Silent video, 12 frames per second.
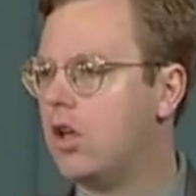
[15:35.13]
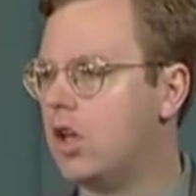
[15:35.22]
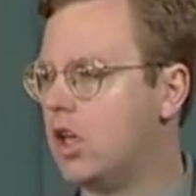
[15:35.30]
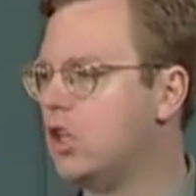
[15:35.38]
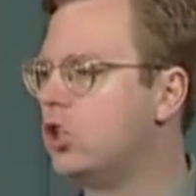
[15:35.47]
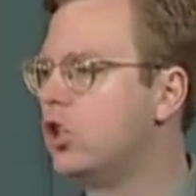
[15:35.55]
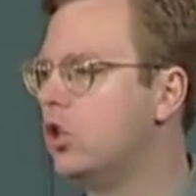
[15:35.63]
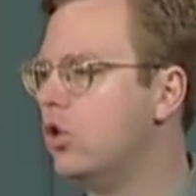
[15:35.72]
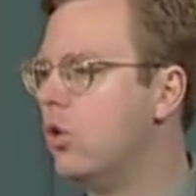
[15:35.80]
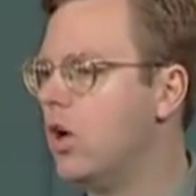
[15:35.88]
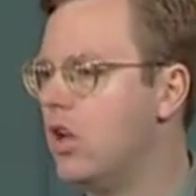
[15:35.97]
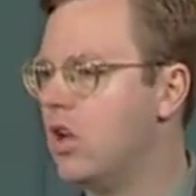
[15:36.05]

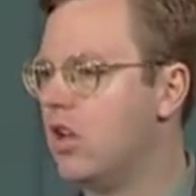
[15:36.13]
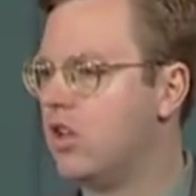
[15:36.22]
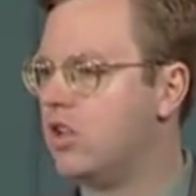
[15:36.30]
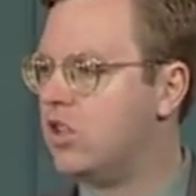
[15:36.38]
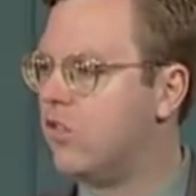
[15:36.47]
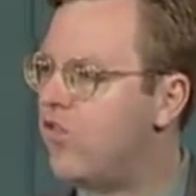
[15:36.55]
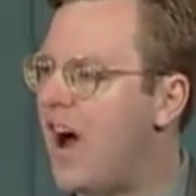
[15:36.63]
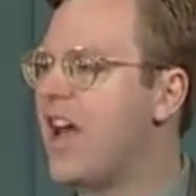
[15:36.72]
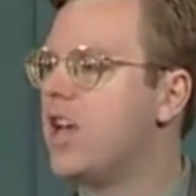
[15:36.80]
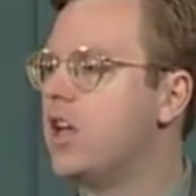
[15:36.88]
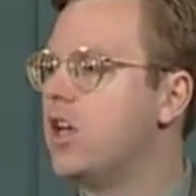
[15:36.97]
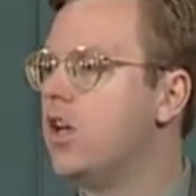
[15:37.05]
into
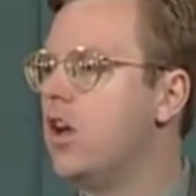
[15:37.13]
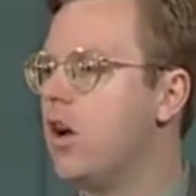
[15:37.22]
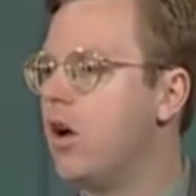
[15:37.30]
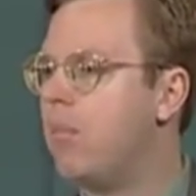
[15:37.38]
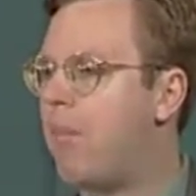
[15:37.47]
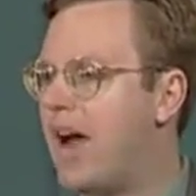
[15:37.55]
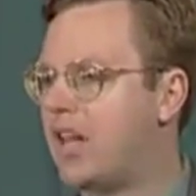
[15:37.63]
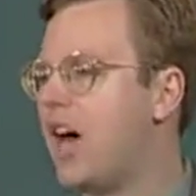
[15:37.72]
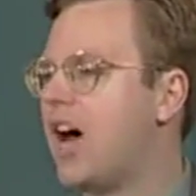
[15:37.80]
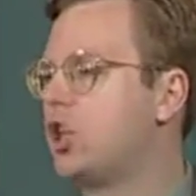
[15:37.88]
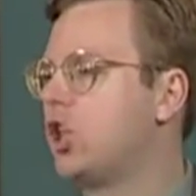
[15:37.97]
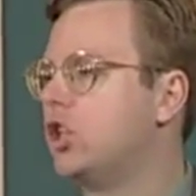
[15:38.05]
divided,
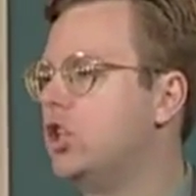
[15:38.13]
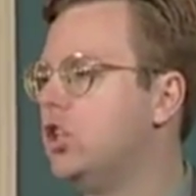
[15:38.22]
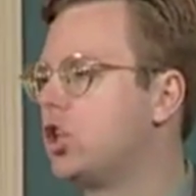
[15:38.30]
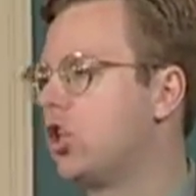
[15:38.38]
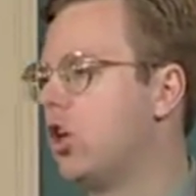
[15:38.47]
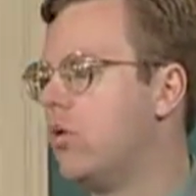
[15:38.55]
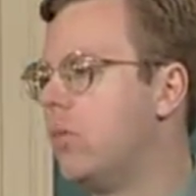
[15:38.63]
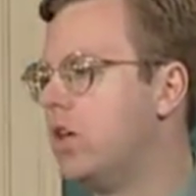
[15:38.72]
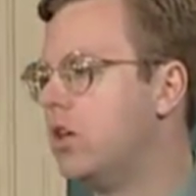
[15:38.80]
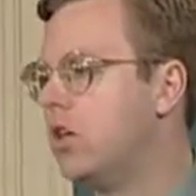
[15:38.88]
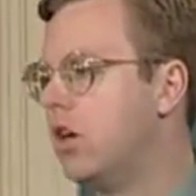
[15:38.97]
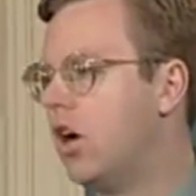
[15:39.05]
biologically
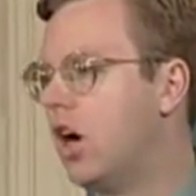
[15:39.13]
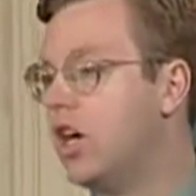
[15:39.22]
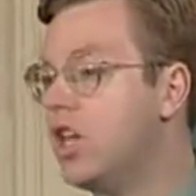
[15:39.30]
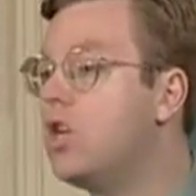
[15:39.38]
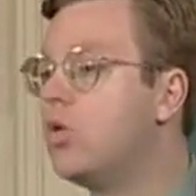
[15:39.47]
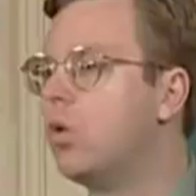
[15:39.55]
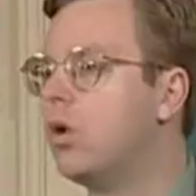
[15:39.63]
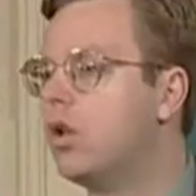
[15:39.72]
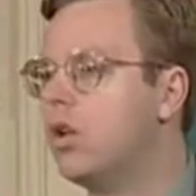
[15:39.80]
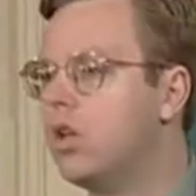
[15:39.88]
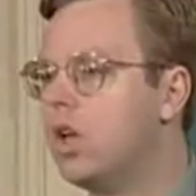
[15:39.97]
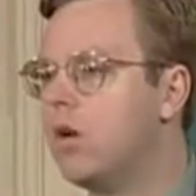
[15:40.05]
determined,
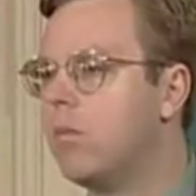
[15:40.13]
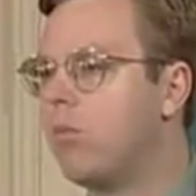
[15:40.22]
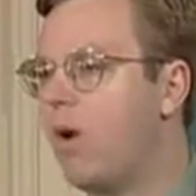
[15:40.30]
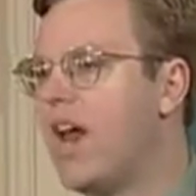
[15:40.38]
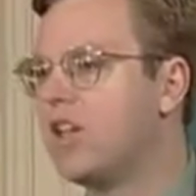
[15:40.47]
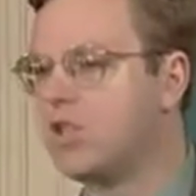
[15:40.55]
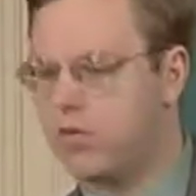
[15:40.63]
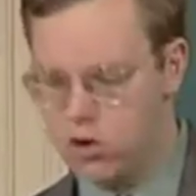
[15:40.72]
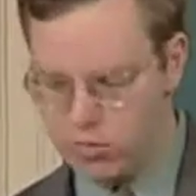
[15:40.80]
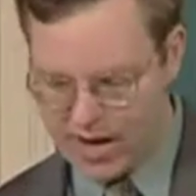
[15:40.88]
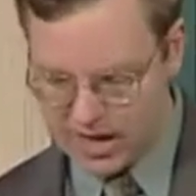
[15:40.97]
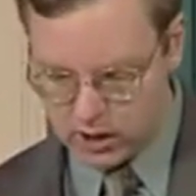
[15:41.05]
unequal brands of
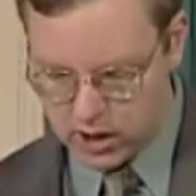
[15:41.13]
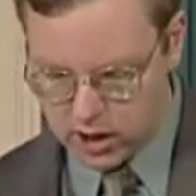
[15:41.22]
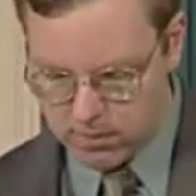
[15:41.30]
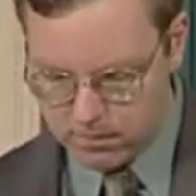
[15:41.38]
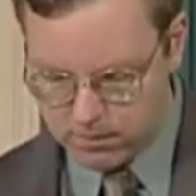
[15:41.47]
humanity.